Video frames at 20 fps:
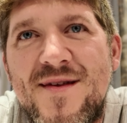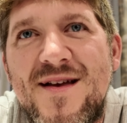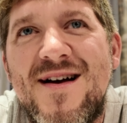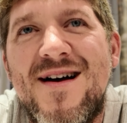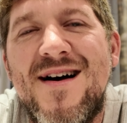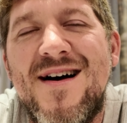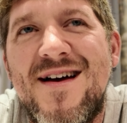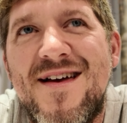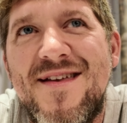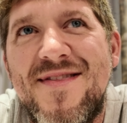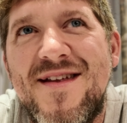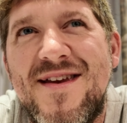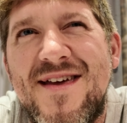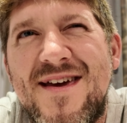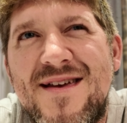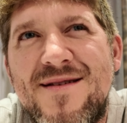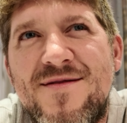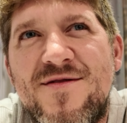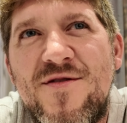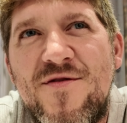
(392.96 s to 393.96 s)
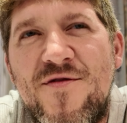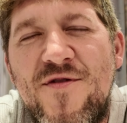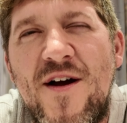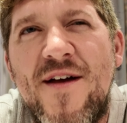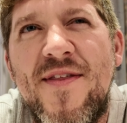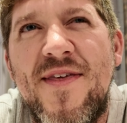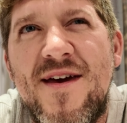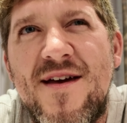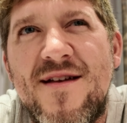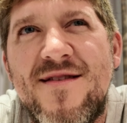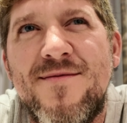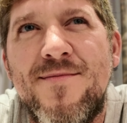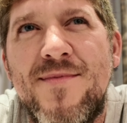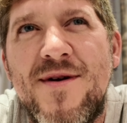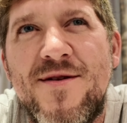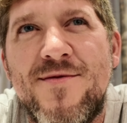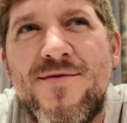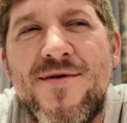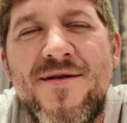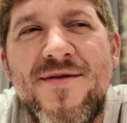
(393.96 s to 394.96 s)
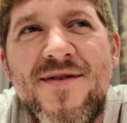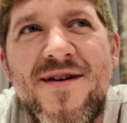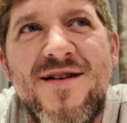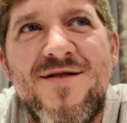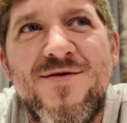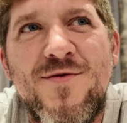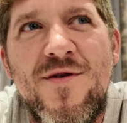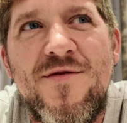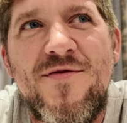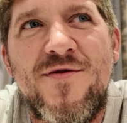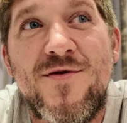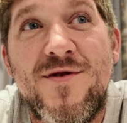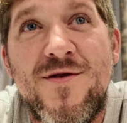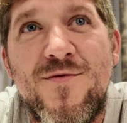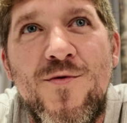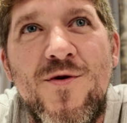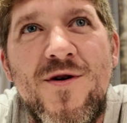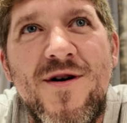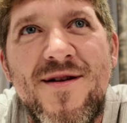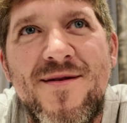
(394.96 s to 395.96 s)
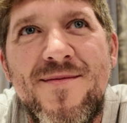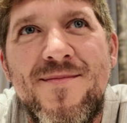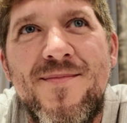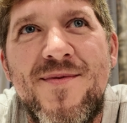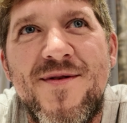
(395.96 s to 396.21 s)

And then I finally got to bed around like 12:31.